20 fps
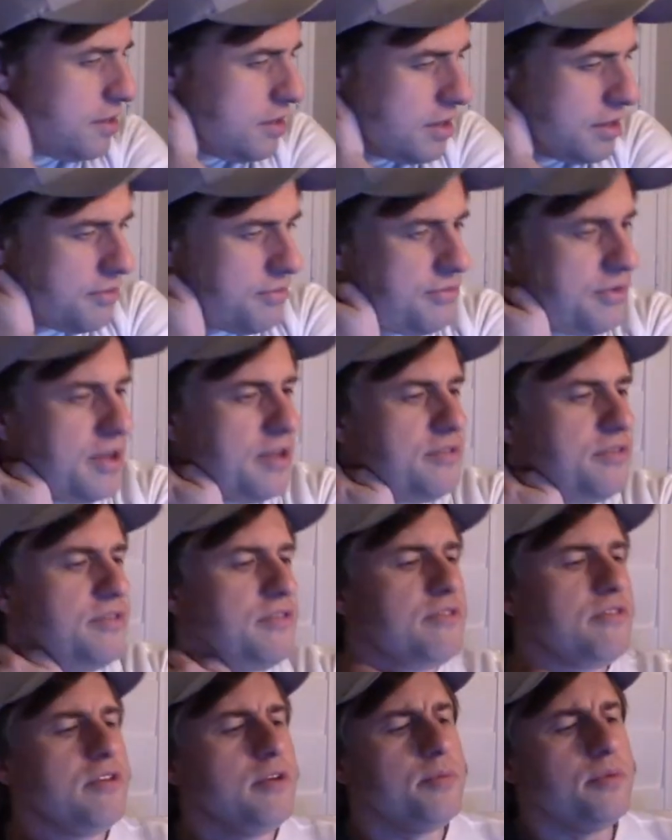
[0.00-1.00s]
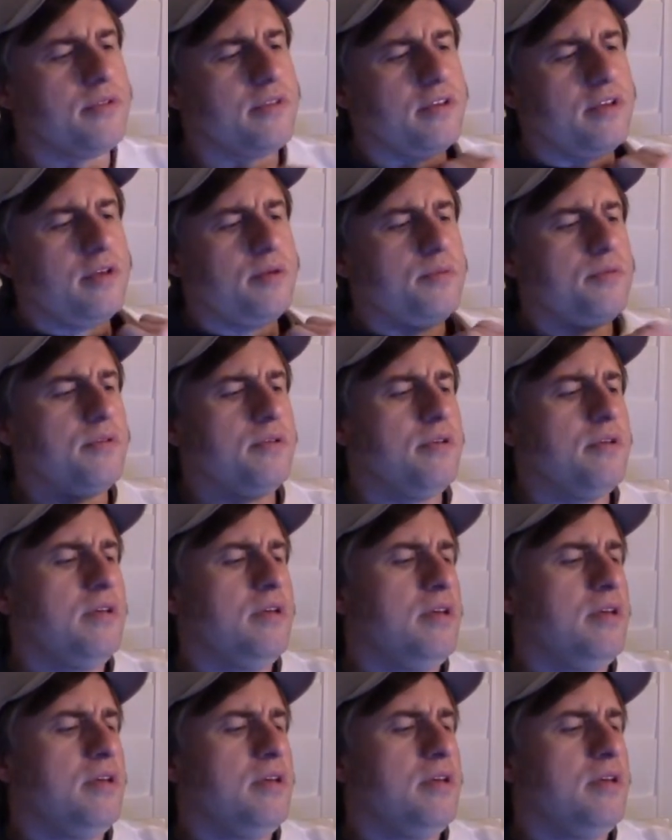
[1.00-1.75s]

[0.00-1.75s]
They're like fancy sleeper teams.